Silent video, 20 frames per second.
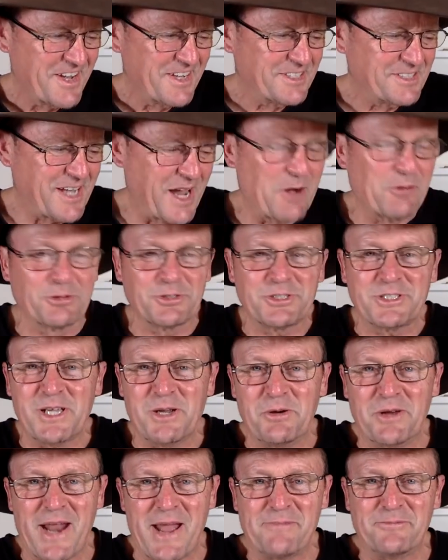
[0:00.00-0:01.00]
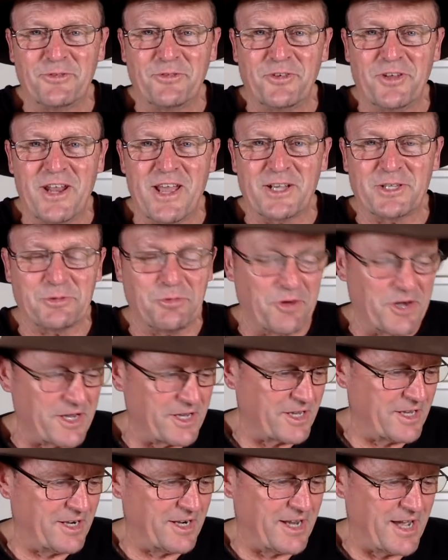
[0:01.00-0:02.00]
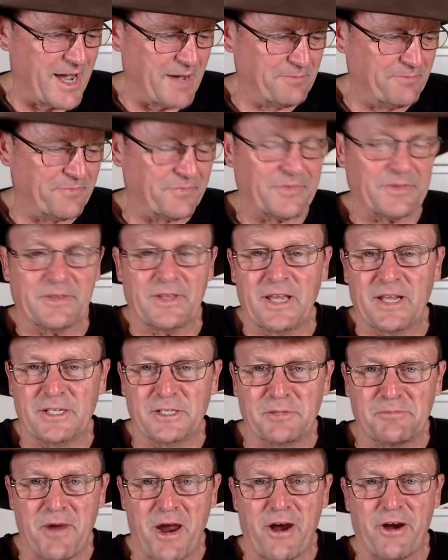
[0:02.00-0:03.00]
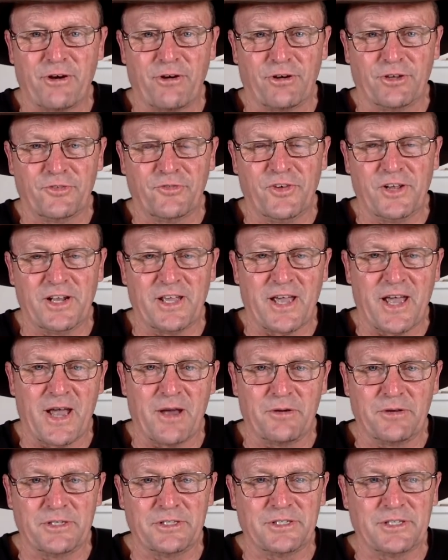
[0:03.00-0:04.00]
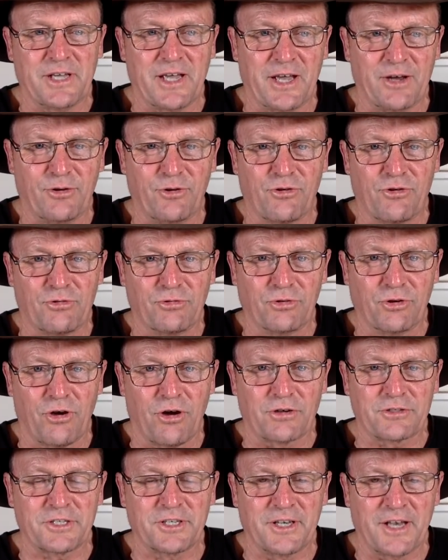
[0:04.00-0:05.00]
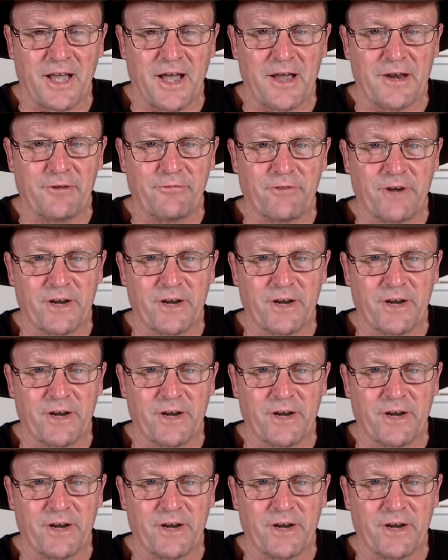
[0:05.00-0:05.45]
So we'll see what happens for next week. And um, then tomorrow night's video is uh, all locked and loaded,